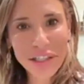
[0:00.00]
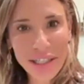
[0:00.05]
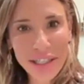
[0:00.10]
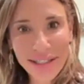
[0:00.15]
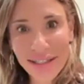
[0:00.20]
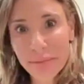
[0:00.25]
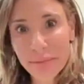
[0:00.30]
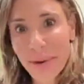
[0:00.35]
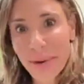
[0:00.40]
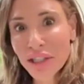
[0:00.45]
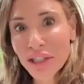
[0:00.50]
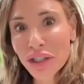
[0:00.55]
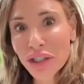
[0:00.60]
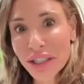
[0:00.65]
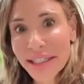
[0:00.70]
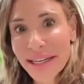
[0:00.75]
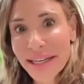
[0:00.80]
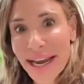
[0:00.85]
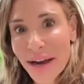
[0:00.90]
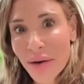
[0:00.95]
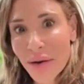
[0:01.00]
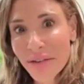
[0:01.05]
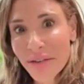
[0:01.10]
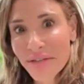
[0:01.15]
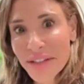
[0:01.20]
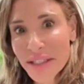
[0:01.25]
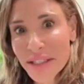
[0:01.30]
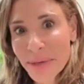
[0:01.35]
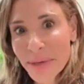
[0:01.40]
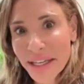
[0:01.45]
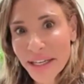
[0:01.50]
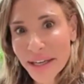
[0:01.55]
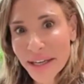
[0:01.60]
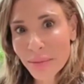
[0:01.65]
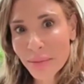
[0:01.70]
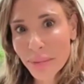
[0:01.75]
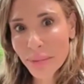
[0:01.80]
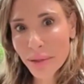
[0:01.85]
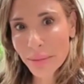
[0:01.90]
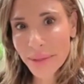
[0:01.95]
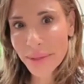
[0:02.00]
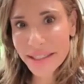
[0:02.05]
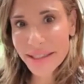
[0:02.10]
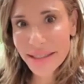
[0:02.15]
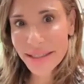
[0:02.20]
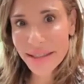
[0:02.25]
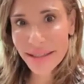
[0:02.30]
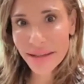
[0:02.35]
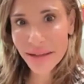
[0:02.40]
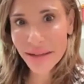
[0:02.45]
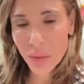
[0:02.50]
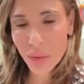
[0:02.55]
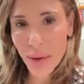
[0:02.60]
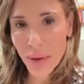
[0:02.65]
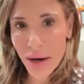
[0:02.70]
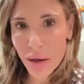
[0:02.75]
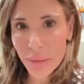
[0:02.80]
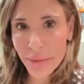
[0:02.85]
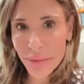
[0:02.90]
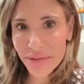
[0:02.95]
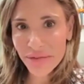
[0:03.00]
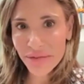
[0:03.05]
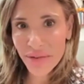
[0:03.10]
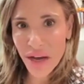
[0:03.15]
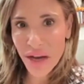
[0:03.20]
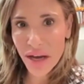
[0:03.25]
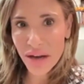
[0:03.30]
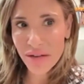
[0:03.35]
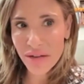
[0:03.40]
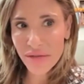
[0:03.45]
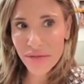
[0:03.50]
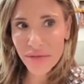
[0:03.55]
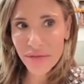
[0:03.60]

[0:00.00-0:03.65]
especially now if it's being implemented in the realm of